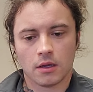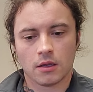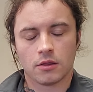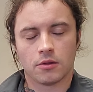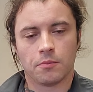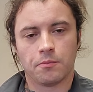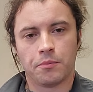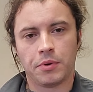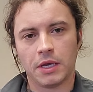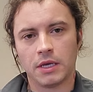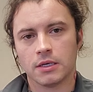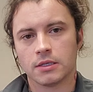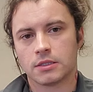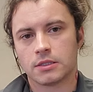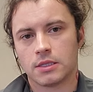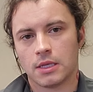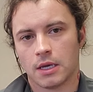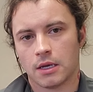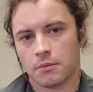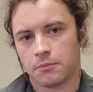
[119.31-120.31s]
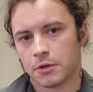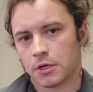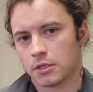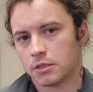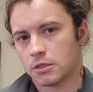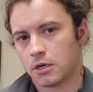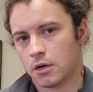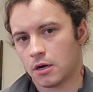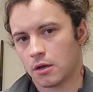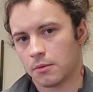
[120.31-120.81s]
The biggest thing I'm going
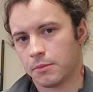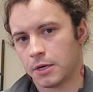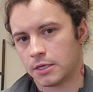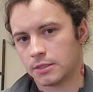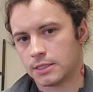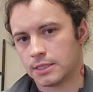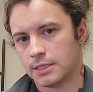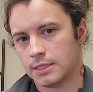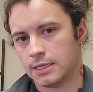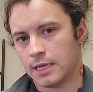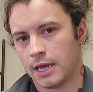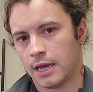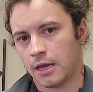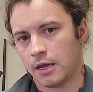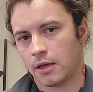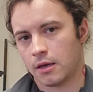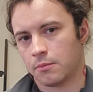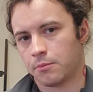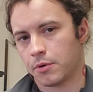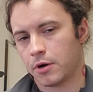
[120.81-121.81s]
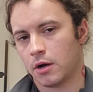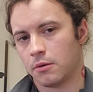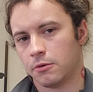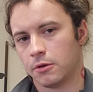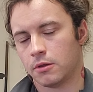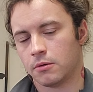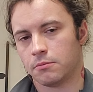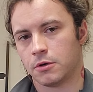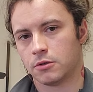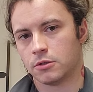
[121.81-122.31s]
to talk about today, and probably
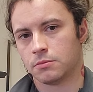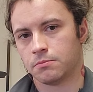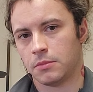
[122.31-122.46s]
the most